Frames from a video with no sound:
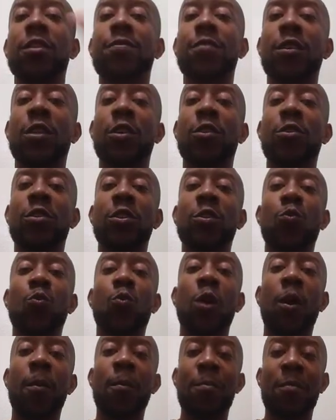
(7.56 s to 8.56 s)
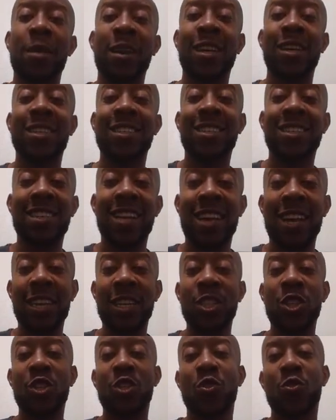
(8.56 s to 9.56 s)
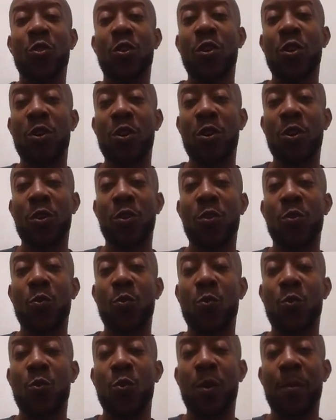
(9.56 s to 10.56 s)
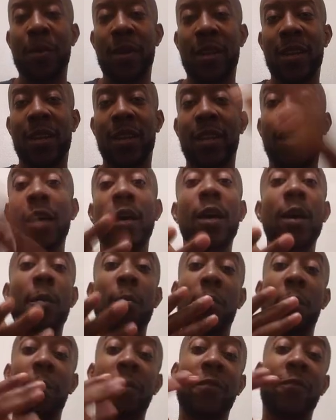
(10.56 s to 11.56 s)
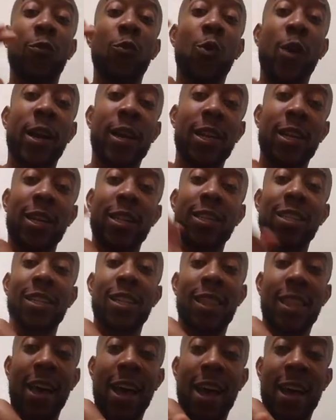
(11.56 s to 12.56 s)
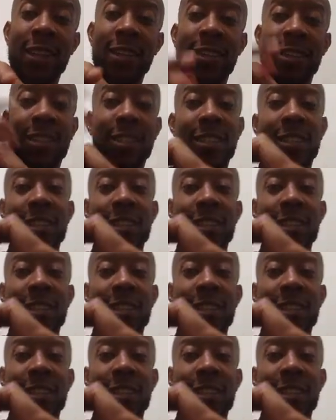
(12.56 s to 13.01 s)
this video is what makes a strong woman. But before I get into that,